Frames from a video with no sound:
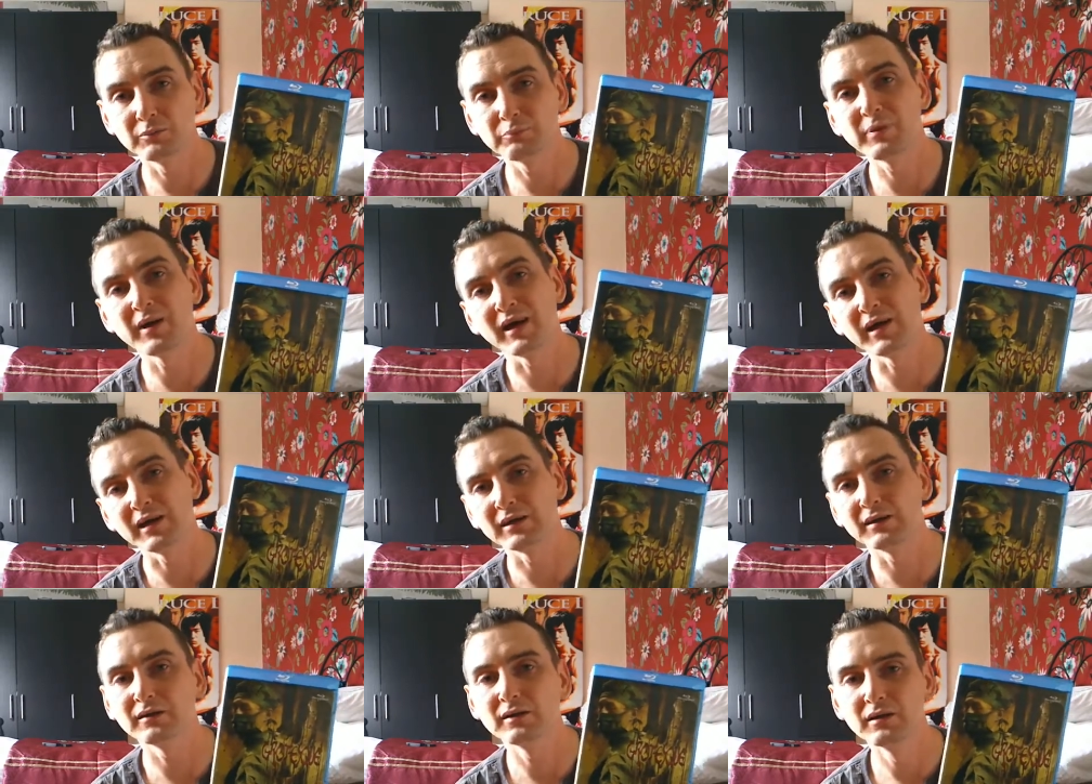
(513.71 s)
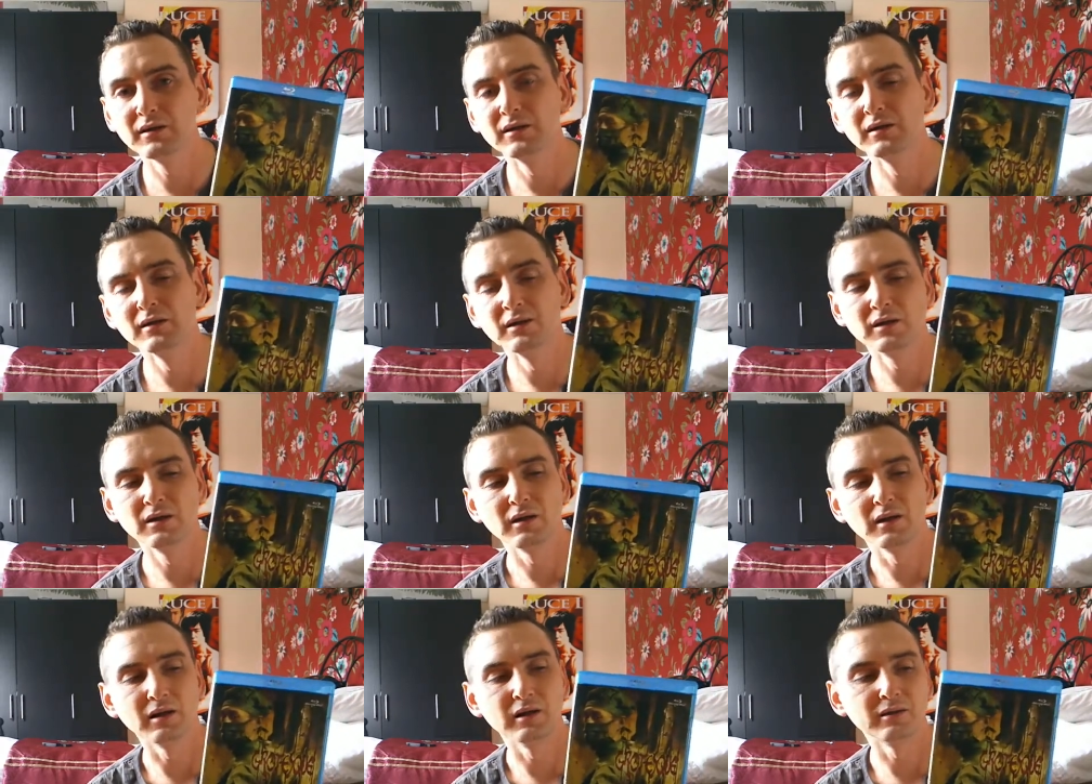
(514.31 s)
Pain,
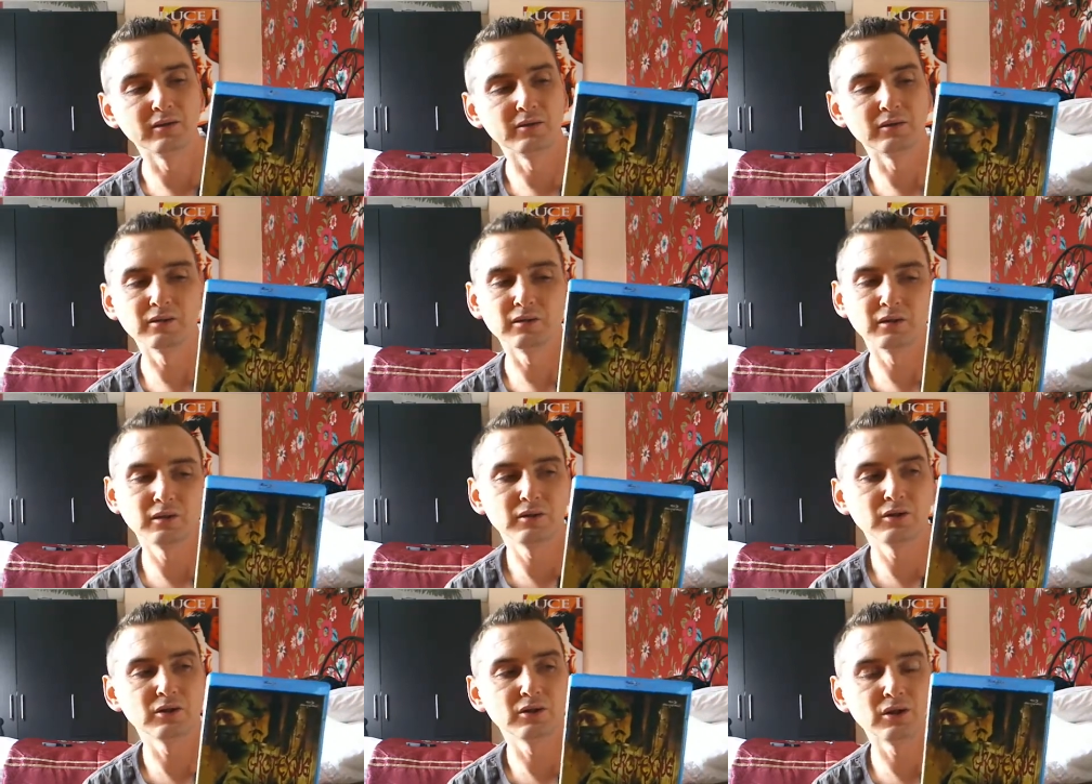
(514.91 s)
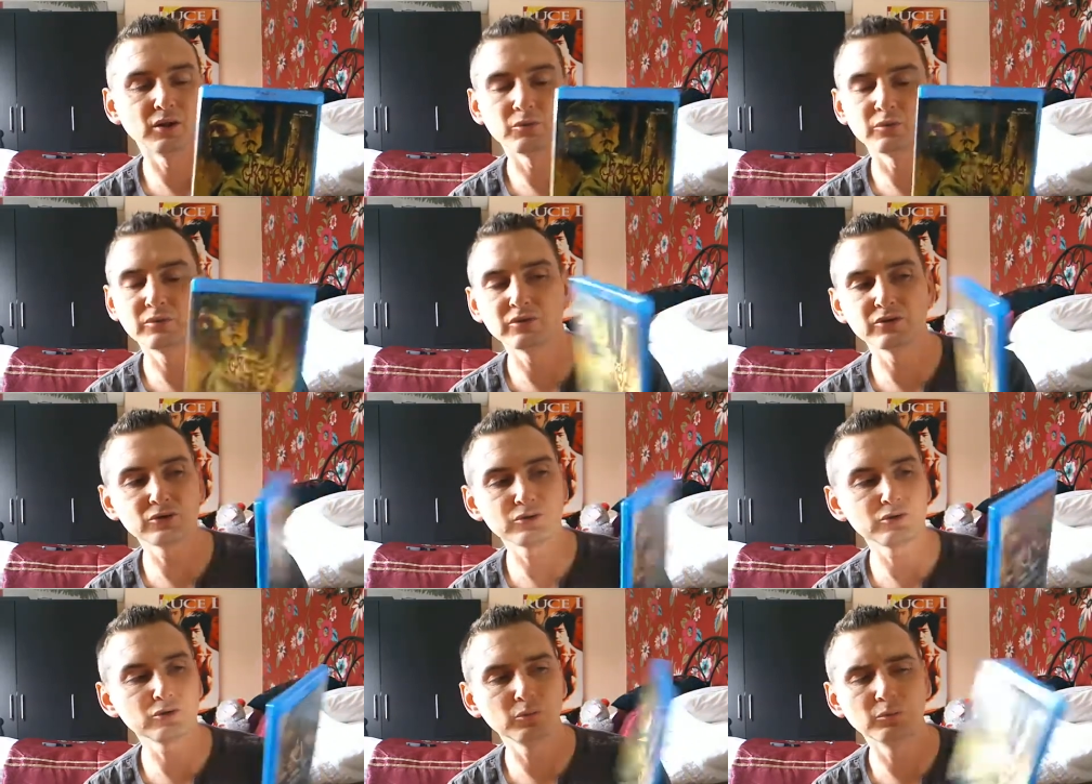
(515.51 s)
and uh, you know,
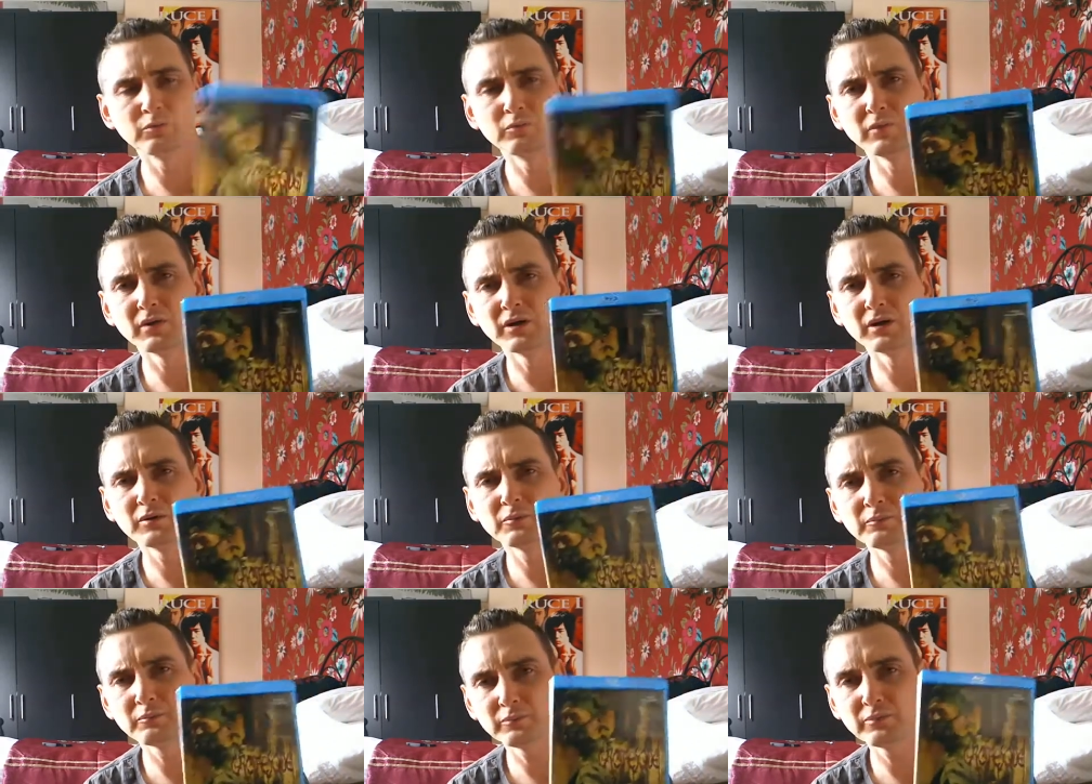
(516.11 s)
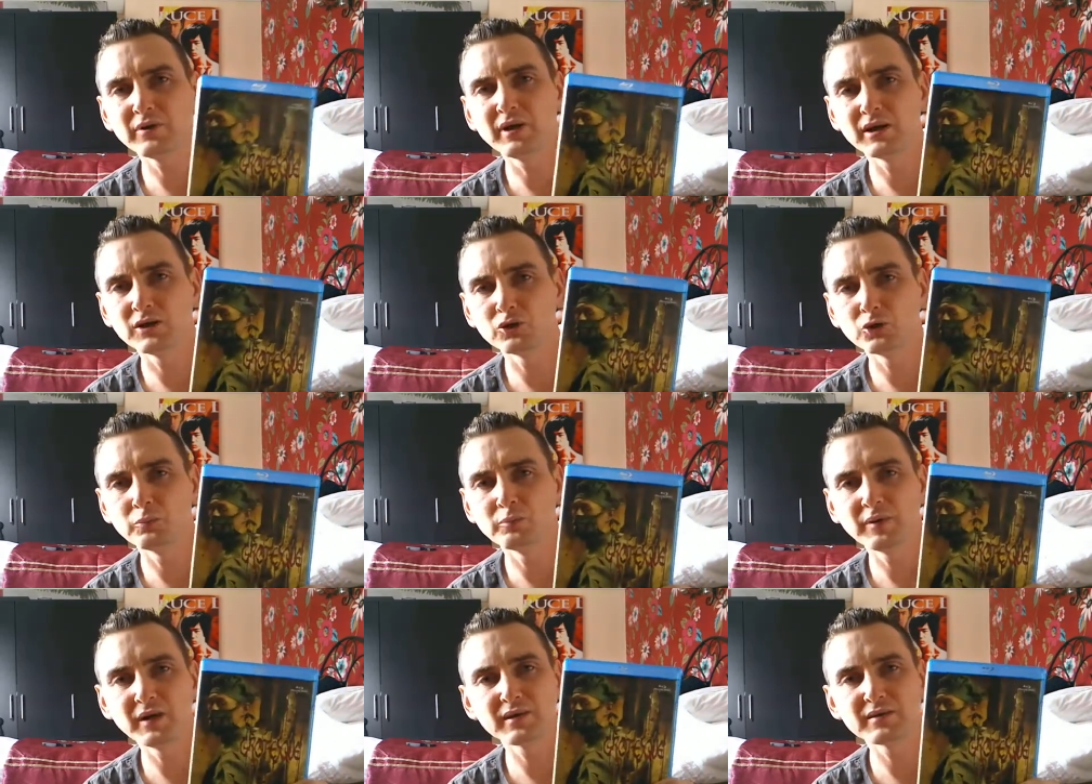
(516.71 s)
there's some pretty
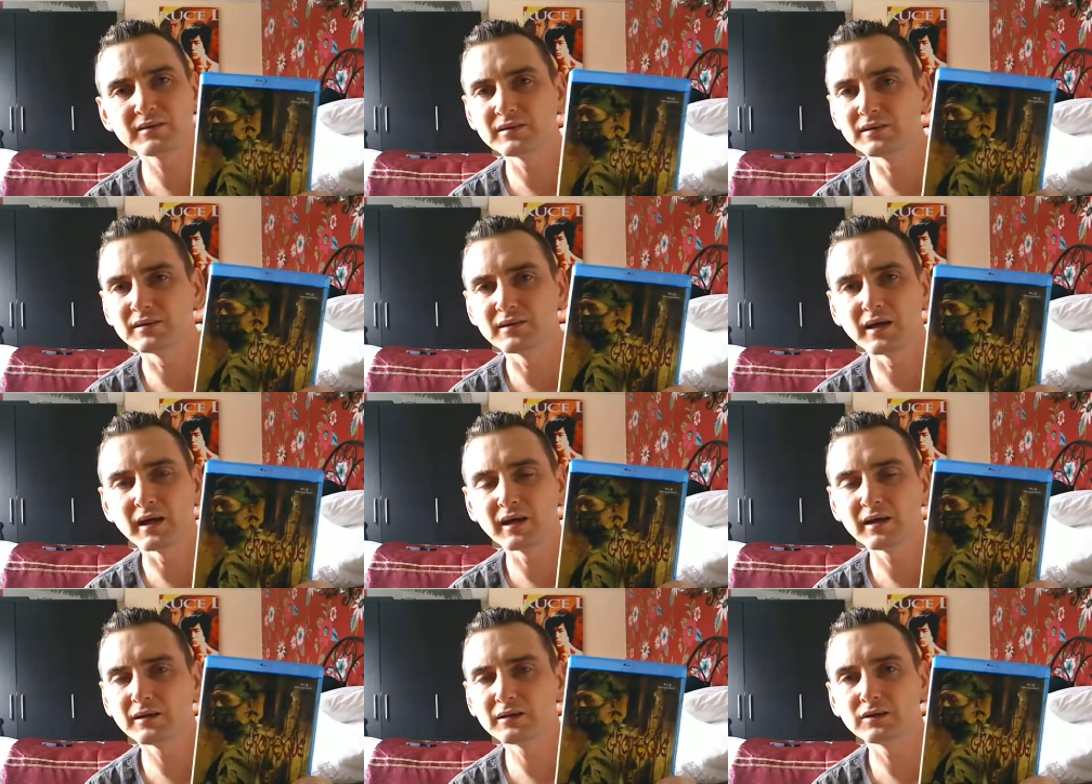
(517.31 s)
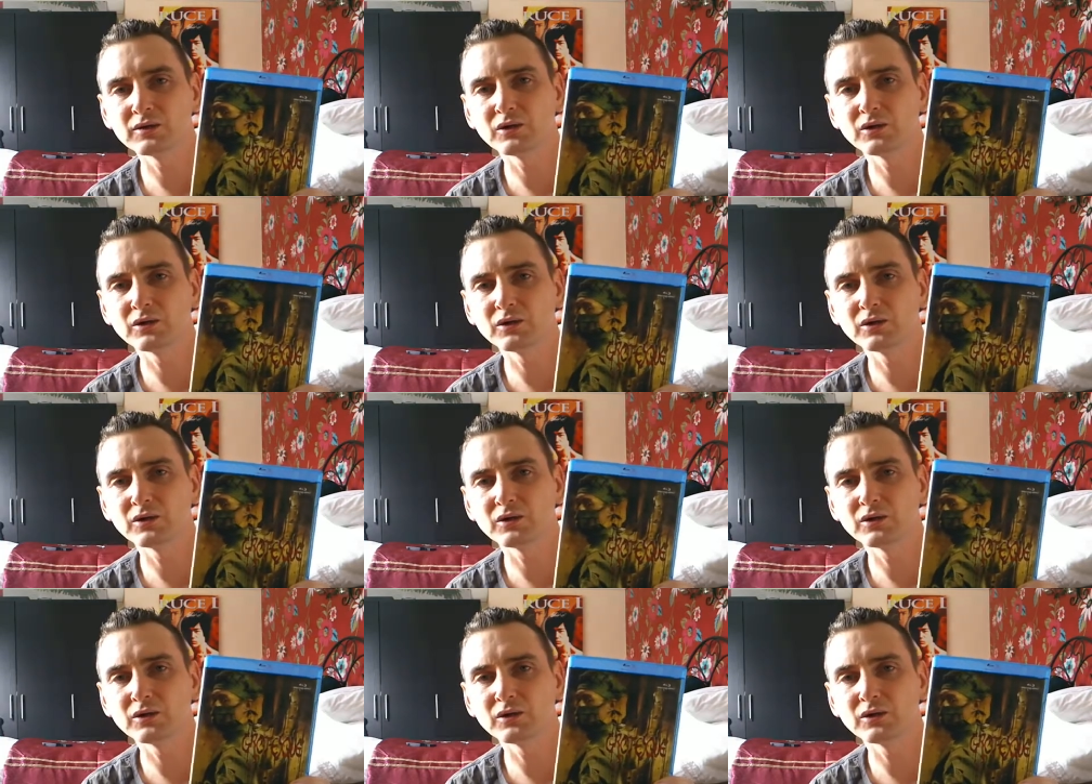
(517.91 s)
good bits in there.